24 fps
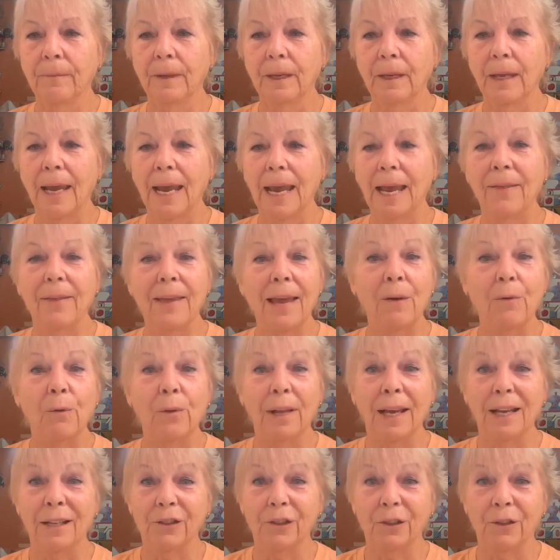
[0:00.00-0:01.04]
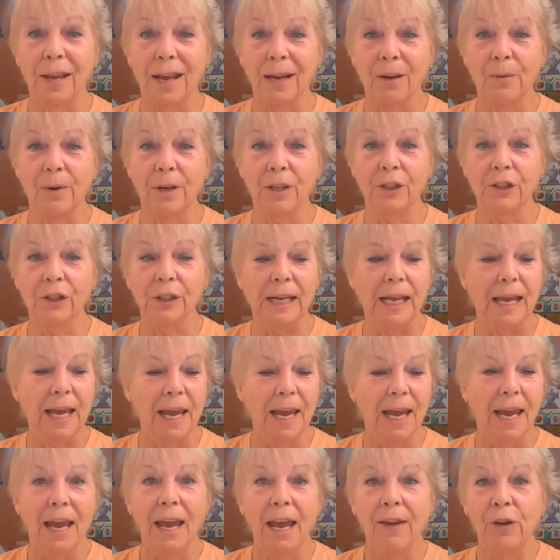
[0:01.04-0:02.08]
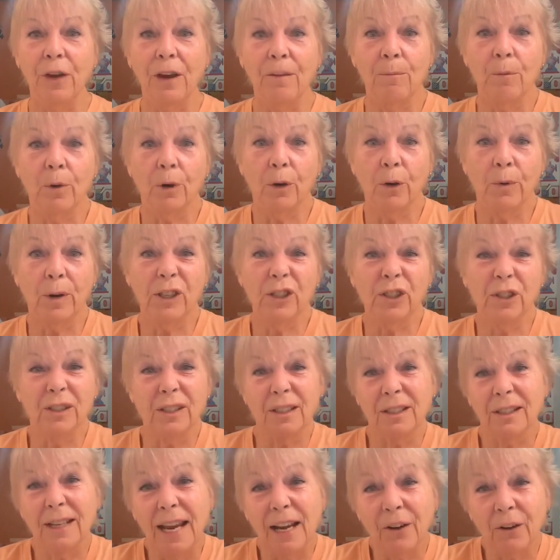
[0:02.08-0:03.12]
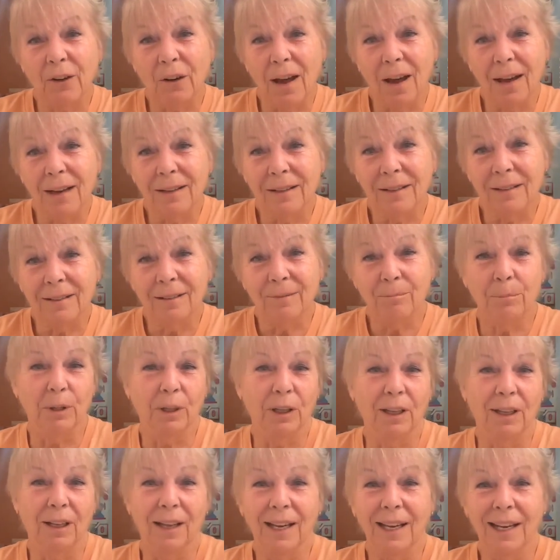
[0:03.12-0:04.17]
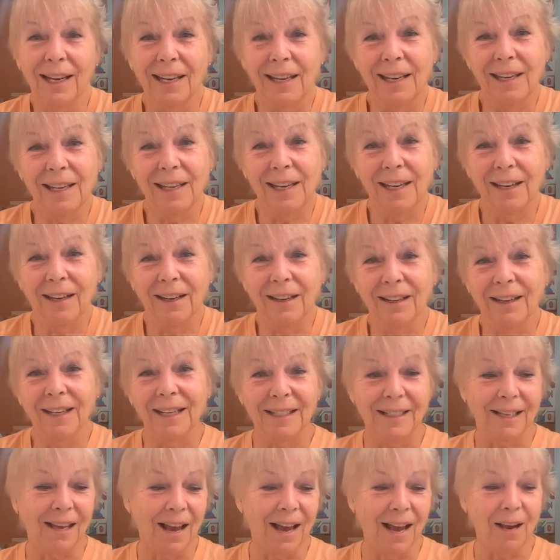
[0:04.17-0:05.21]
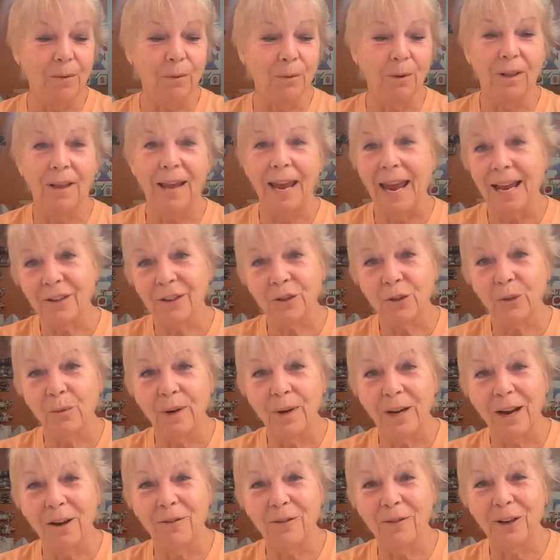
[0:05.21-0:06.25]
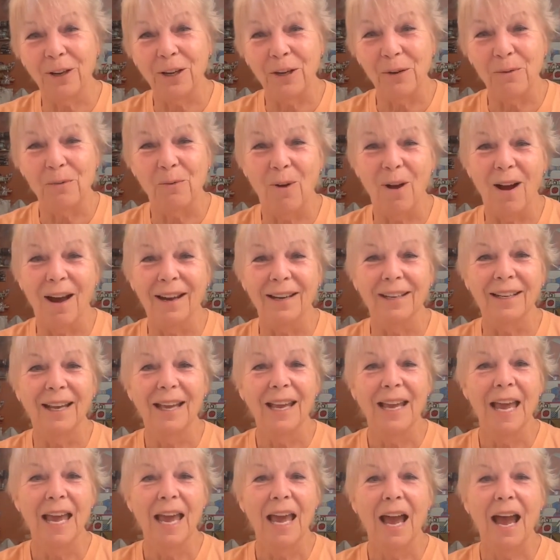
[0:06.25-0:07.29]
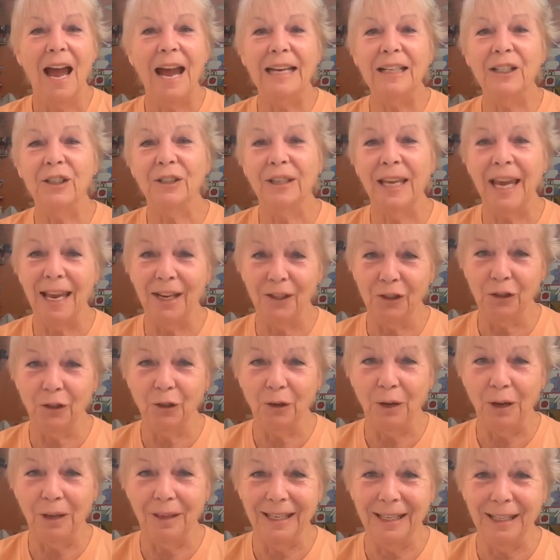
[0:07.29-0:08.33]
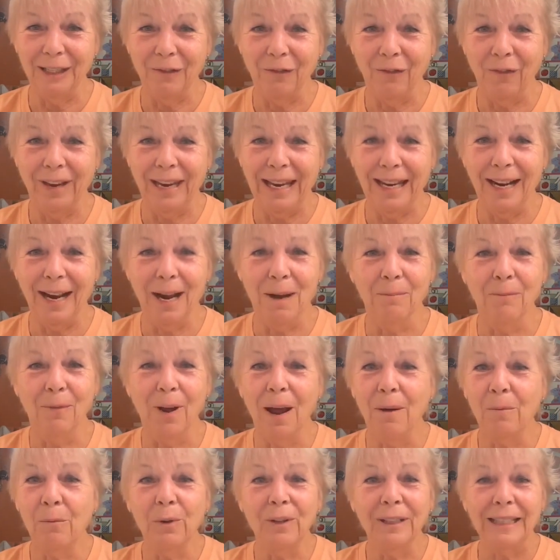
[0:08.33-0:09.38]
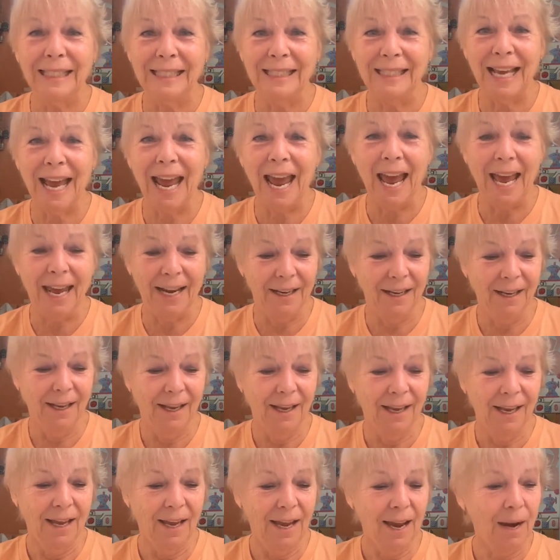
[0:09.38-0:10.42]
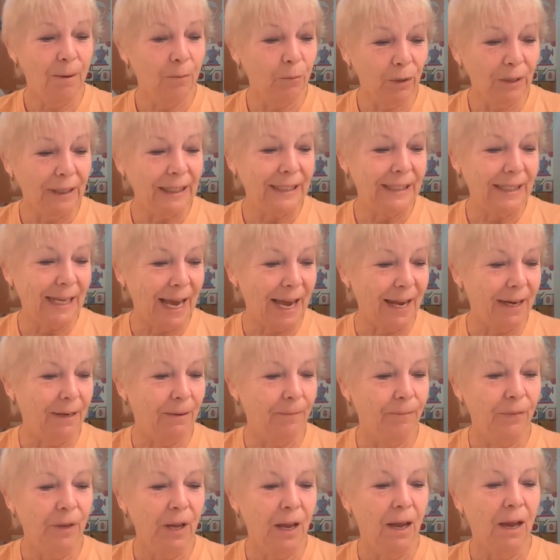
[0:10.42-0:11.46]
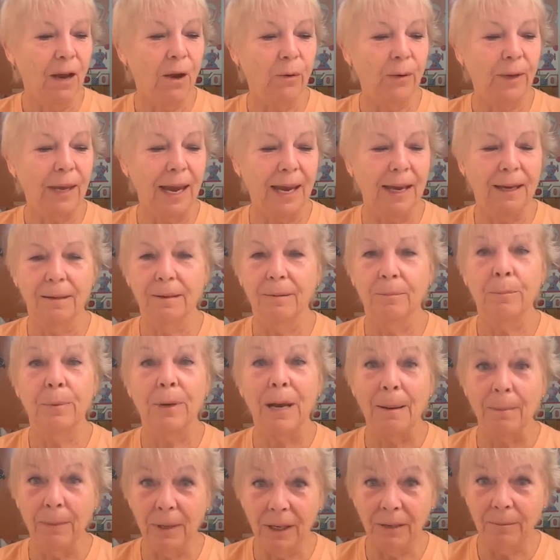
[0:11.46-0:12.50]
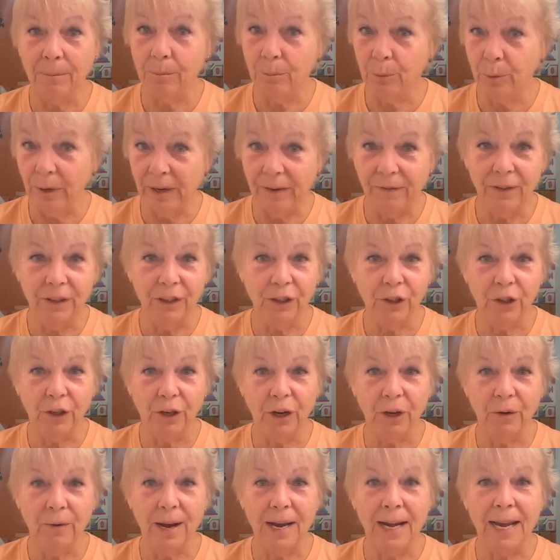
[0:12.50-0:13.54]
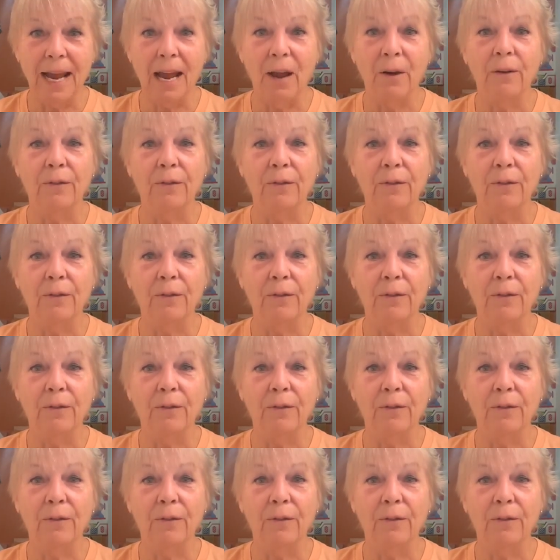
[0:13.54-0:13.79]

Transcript: And that will answer that question. If you have more questions later on, plug it in here because I will answer whatever you want. I just can't show you these feet. I'm really sad. I'm really sad. Okay, but I'm going to briefly show you right now.